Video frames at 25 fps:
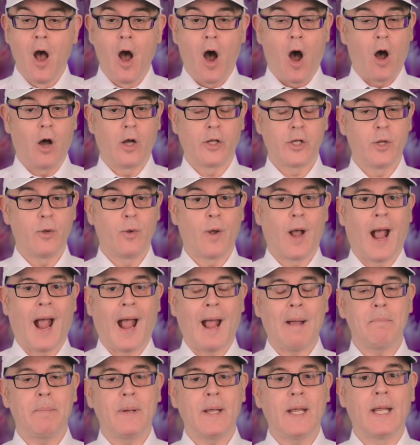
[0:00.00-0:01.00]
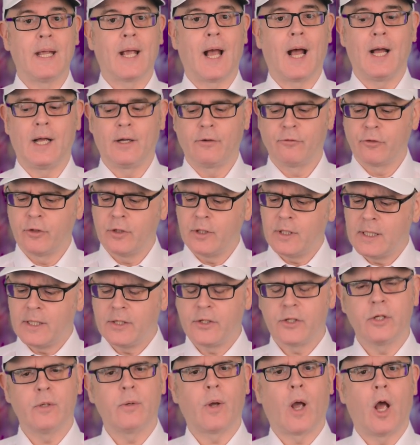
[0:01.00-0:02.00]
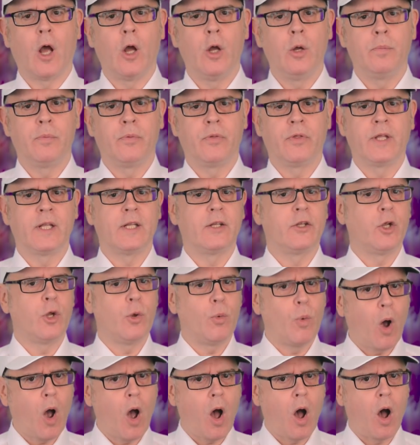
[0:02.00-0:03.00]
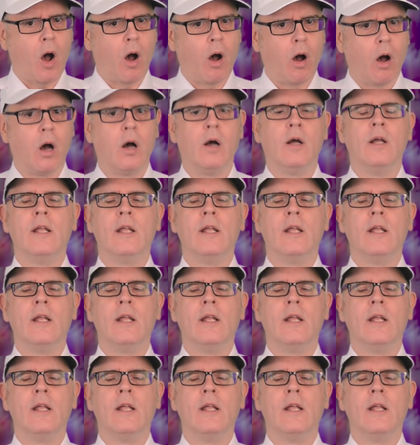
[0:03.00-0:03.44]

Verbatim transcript: Are you happy? I really do hope that you are.